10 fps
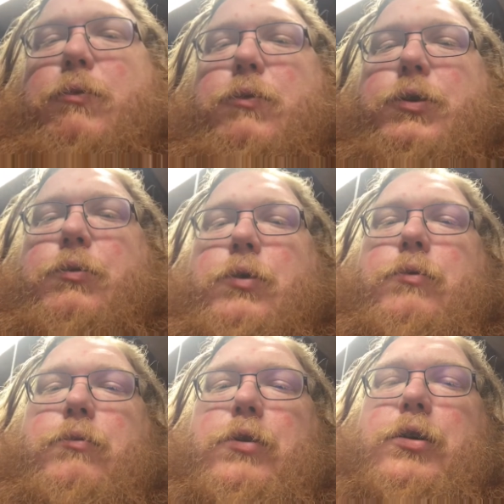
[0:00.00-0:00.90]
of what you're
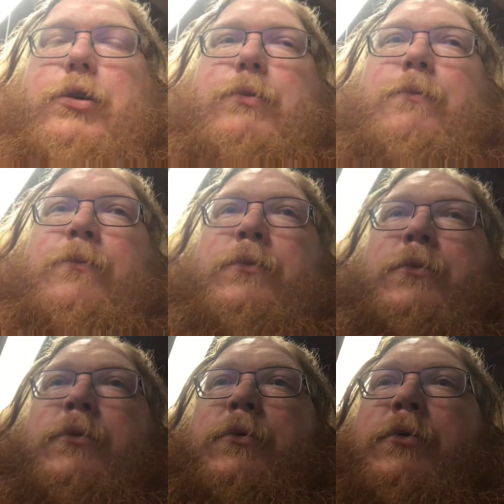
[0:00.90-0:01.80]
running.
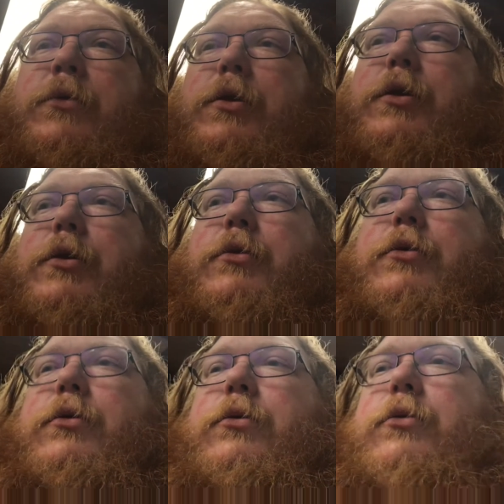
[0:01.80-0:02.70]
You know,
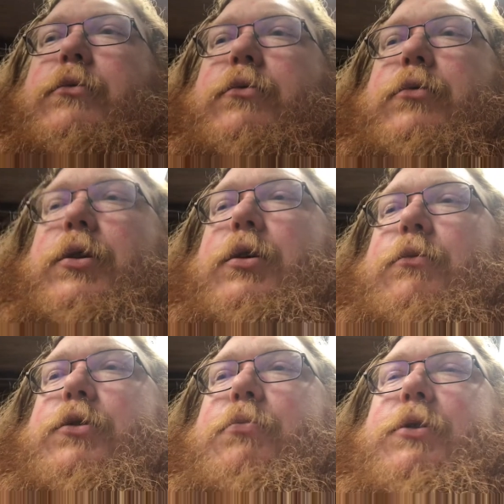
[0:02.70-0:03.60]
get
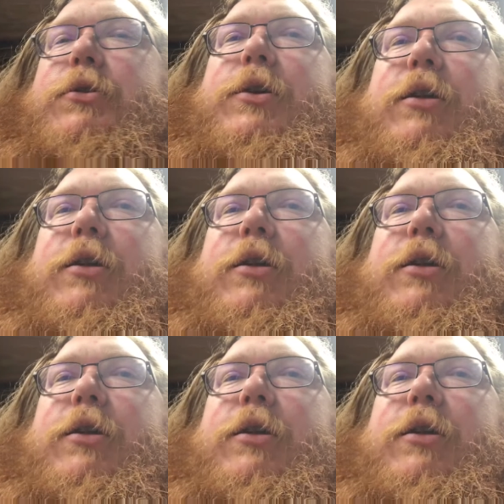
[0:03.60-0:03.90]
what your budget can